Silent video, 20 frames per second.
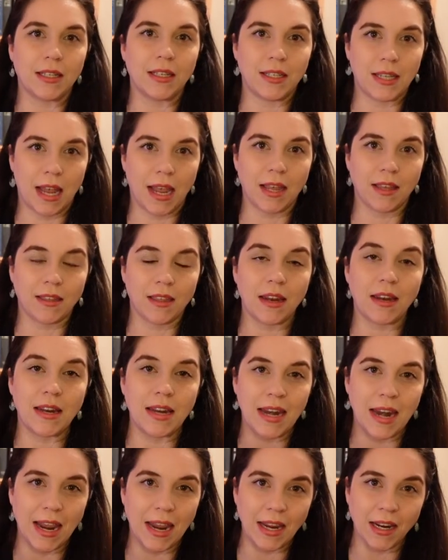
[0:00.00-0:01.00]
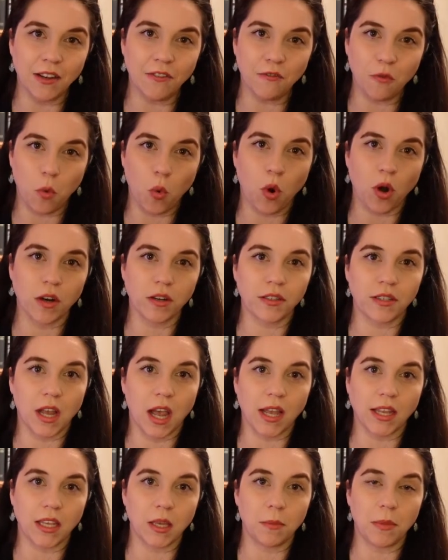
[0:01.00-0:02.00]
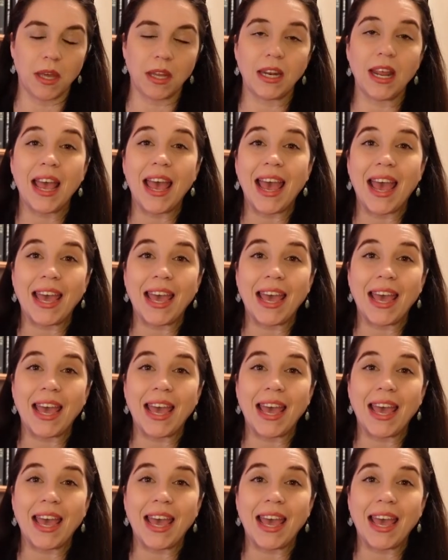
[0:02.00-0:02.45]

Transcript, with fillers: to take the native Word document